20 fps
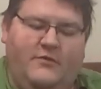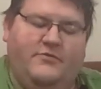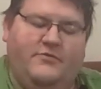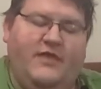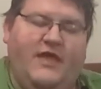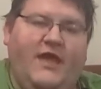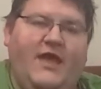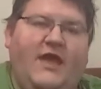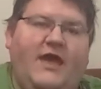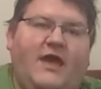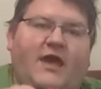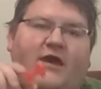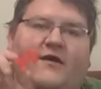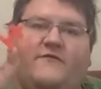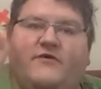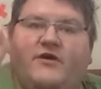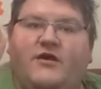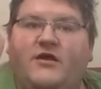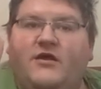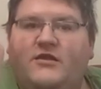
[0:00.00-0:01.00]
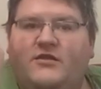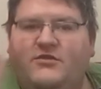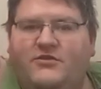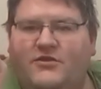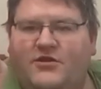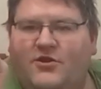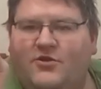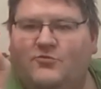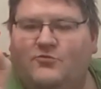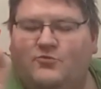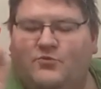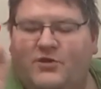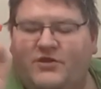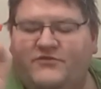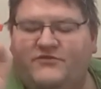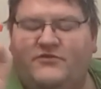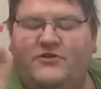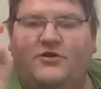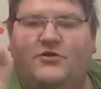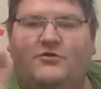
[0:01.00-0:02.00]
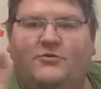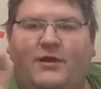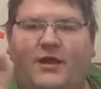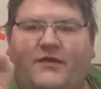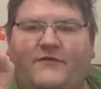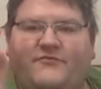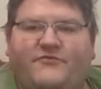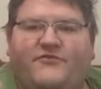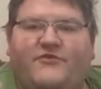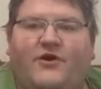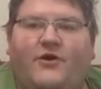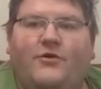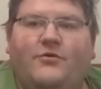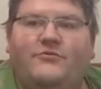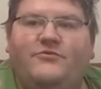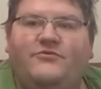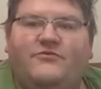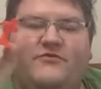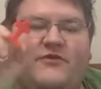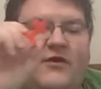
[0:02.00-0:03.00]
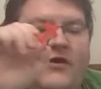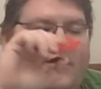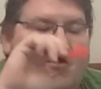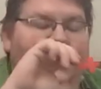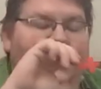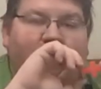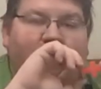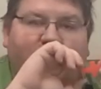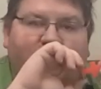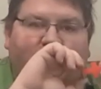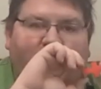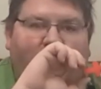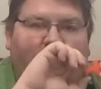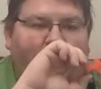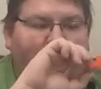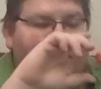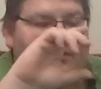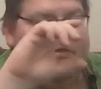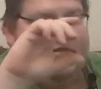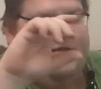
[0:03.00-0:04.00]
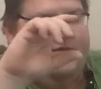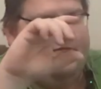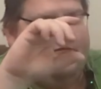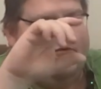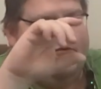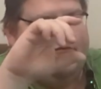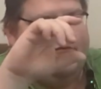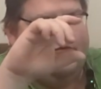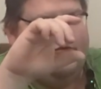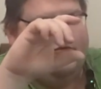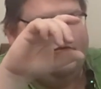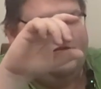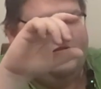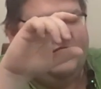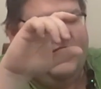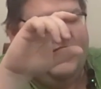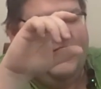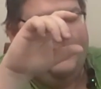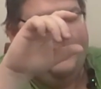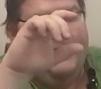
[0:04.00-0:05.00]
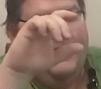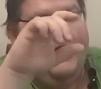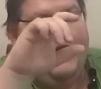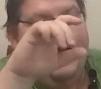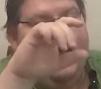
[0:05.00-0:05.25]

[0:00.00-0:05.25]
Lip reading: They have the original gravestones from the first version of the game,